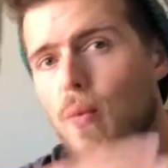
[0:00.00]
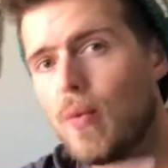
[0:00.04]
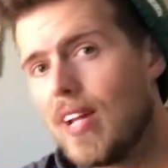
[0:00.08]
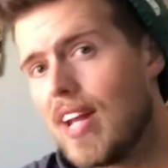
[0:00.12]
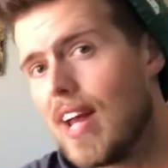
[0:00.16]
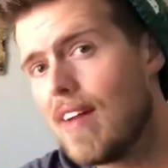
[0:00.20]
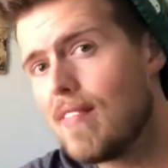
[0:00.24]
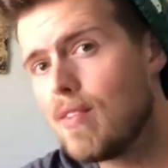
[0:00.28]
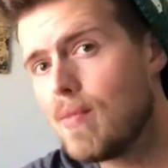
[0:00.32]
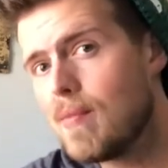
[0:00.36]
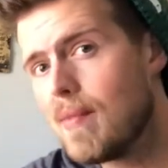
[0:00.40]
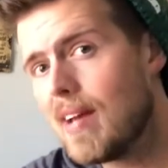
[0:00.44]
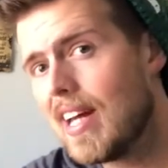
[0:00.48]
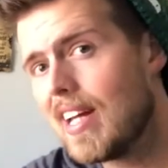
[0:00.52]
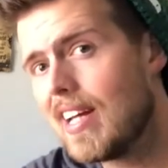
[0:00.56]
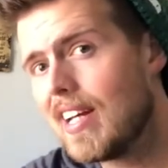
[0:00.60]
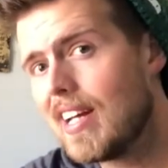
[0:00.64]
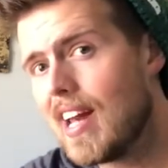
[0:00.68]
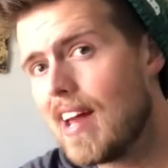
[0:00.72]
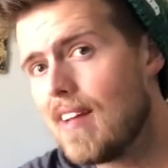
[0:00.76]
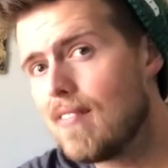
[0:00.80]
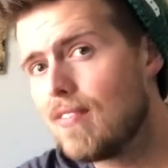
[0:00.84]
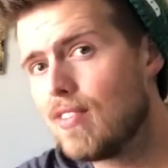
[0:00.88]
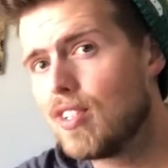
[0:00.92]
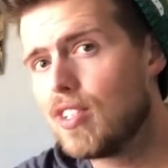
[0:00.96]
We never made
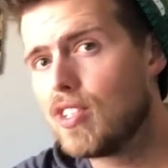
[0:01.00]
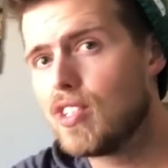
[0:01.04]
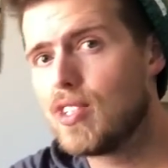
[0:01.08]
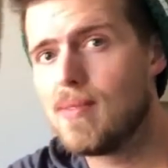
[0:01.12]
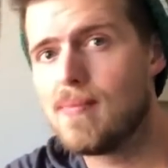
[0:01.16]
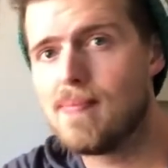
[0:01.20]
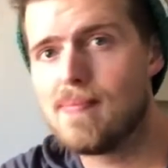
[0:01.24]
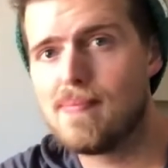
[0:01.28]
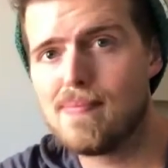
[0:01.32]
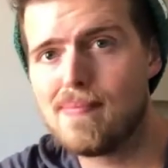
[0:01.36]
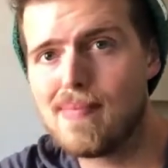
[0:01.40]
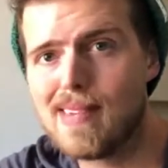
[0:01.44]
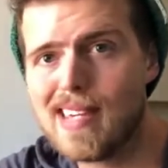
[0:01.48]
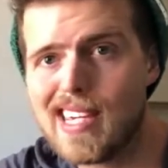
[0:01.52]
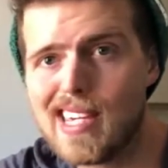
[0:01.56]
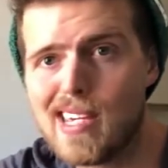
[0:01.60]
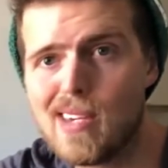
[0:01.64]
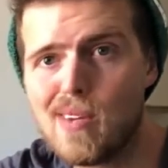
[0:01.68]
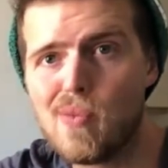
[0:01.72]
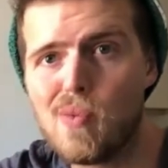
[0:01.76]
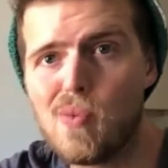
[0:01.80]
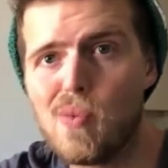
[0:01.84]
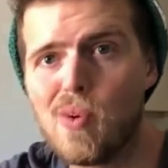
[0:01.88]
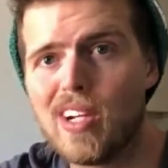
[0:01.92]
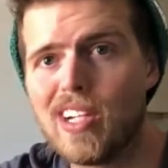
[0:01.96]
an effort to
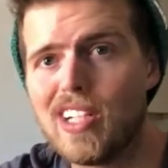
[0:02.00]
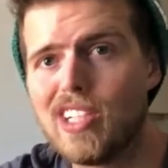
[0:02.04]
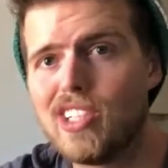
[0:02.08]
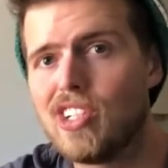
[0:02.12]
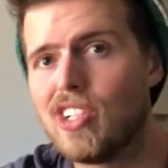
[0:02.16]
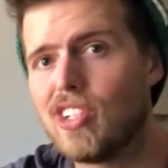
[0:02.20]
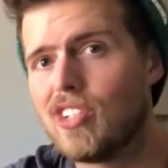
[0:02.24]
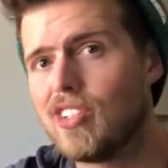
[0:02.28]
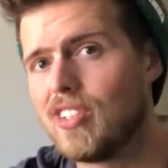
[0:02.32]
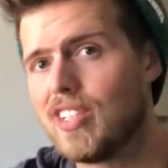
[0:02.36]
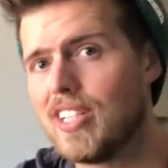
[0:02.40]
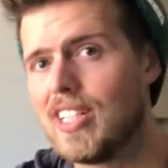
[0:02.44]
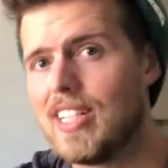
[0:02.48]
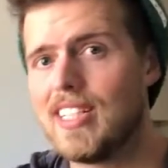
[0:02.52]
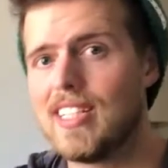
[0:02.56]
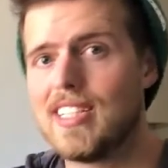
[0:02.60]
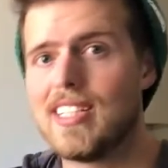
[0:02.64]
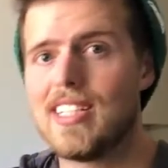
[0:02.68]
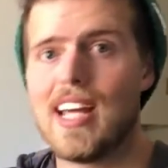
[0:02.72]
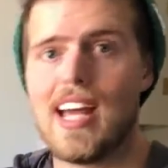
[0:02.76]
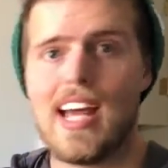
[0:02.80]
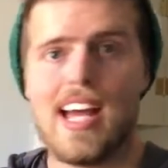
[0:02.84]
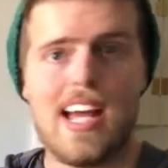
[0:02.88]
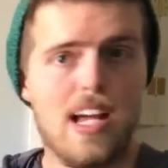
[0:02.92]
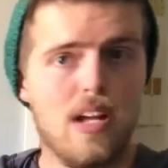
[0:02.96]
be what each other
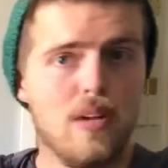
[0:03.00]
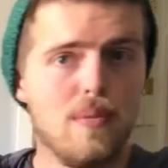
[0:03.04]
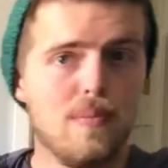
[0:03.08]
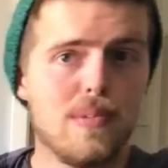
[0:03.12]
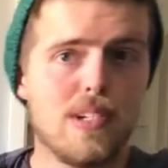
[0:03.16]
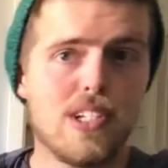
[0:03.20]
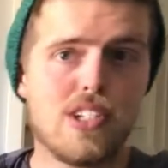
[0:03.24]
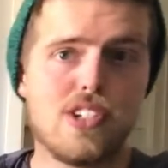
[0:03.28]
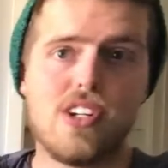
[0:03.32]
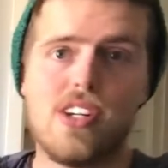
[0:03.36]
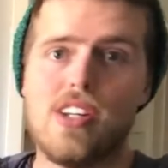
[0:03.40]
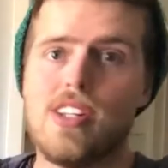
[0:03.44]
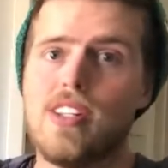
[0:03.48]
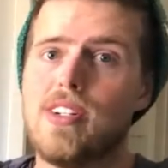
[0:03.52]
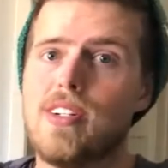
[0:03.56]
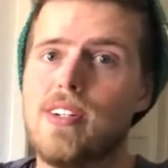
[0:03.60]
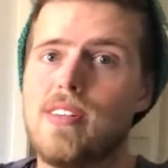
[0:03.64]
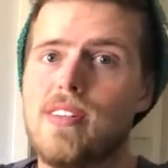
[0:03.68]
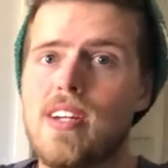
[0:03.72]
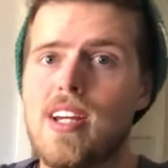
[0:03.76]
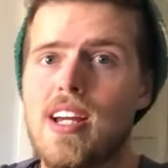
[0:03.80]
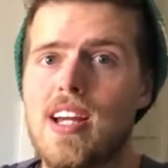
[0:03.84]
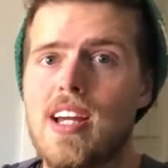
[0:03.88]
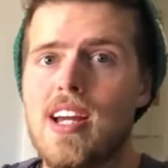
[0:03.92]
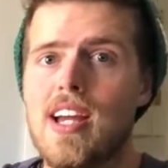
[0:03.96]
needs, to help each
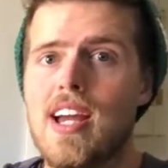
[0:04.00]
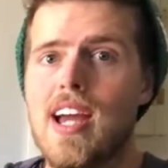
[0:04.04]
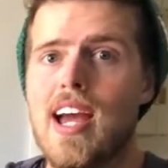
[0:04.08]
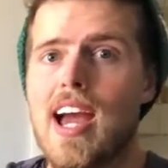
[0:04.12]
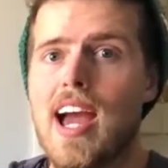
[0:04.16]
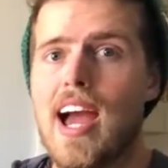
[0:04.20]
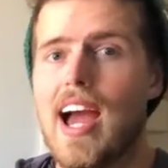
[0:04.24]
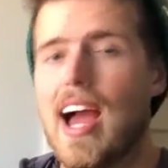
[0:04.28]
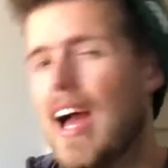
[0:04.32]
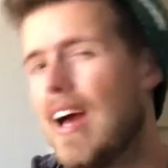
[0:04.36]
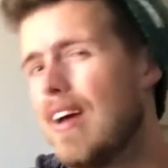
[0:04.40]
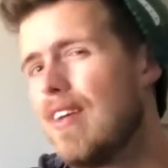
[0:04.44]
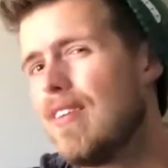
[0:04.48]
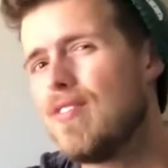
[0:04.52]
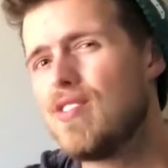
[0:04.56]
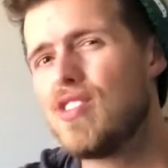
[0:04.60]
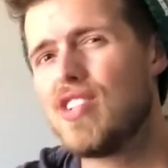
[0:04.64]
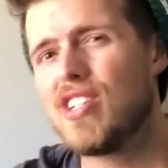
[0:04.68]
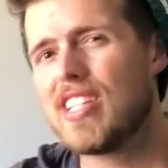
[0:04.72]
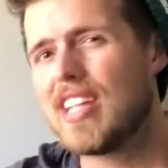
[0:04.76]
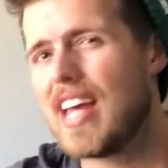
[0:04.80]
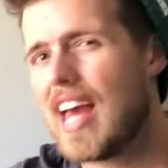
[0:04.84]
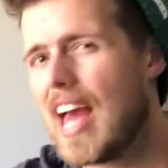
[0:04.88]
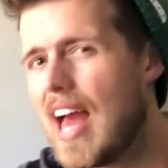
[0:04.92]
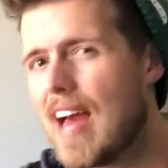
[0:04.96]
other out of
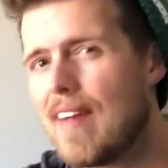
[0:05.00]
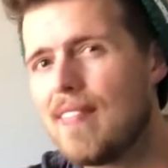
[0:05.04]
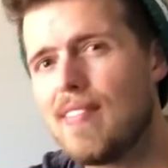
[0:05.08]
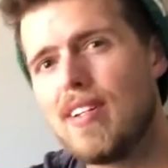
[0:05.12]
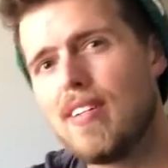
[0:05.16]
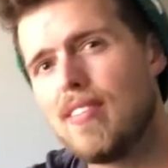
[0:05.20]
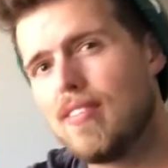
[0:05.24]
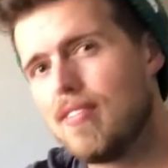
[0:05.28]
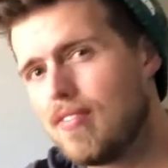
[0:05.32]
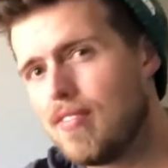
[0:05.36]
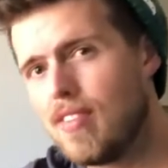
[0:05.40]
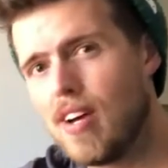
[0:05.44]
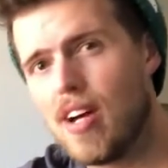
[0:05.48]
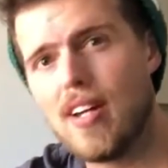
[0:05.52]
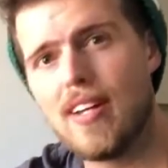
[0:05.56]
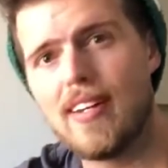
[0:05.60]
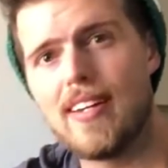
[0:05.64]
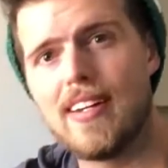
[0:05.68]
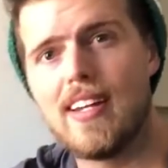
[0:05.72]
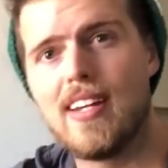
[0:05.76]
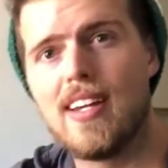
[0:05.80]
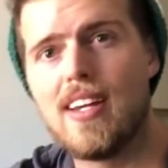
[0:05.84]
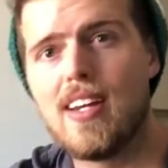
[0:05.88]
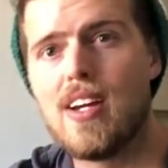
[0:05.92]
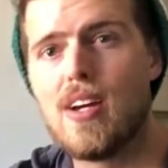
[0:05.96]
just having
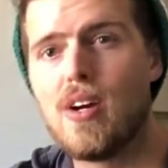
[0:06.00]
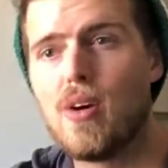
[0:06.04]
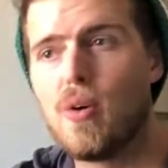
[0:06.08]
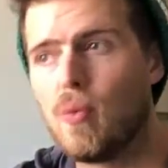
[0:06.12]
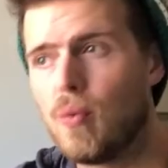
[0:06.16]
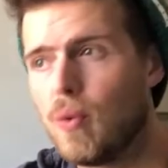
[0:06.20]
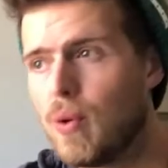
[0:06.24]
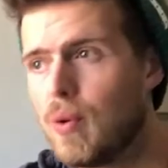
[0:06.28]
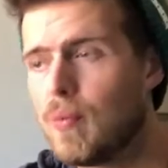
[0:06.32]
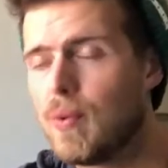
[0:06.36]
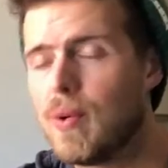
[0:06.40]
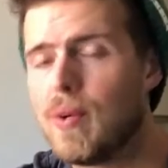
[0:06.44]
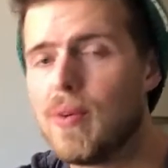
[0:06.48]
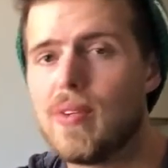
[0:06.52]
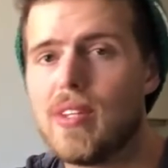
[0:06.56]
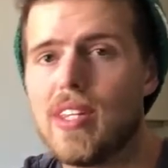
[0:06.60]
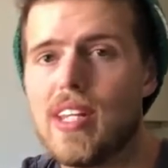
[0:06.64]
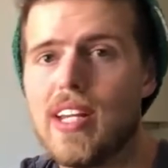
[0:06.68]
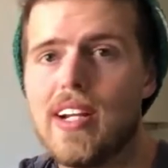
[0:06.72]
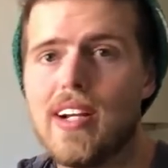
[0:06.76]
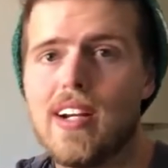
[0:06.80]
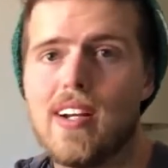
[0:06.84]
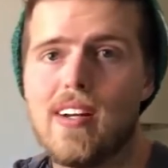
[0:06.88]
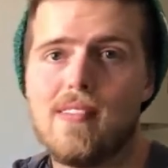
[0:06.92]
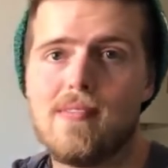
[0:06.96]
fun when we were
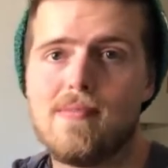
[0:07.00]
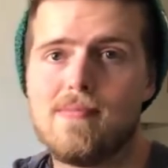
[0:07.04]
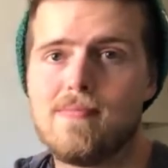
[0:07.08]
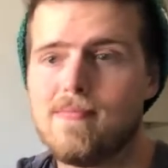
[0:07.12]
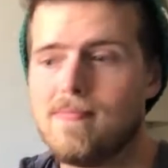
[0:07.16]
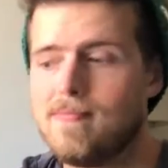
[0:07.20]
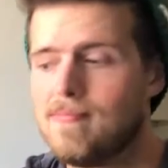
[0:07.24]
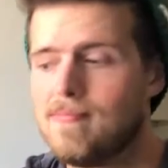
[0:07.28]
there.